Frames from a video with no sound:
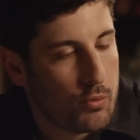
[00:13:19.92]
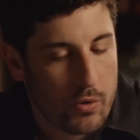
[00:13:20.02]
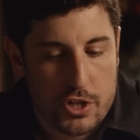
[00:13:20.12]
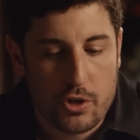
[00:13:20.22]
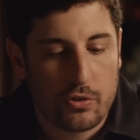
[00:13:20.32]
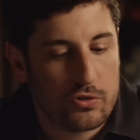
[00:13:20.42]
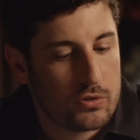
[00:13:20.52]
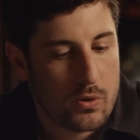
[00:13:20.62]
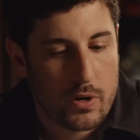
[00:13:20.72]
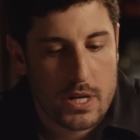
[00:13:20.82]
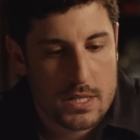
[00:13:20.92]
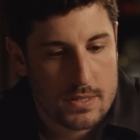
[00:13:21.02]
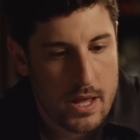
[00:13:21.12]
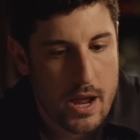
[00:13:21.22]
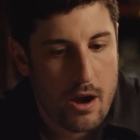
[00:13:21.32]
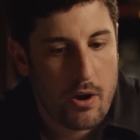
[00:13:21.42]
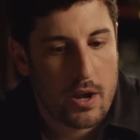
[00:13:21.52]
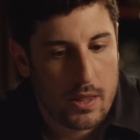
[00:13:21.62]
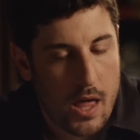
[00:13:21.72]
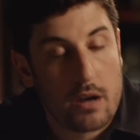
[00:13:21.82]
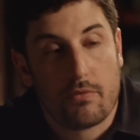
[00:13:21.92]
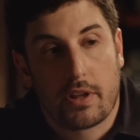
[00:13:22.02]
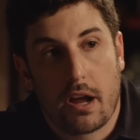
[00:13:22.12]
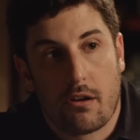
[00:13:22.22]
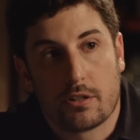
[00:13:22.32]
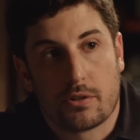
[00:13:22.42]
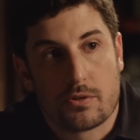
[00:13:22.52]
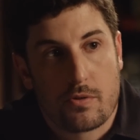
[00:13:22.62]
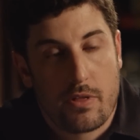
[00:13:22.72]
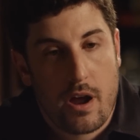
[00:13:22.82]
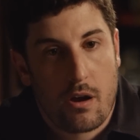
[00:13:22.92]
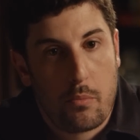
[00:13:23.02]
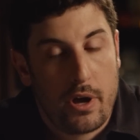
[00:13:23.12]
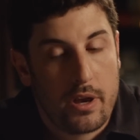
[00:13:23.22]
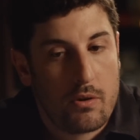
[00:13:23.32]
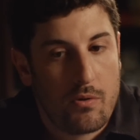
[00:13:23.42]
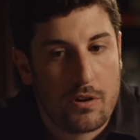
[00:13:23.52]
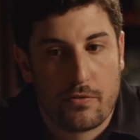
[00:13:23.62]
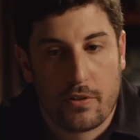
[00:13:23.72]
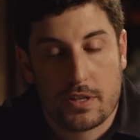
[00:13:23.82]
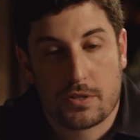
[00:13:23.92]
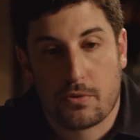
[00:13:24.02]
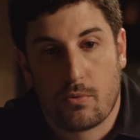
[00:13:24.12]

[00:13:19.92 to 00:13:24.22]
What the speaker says: original story is there, and a lot of the characters are there. But in order for this to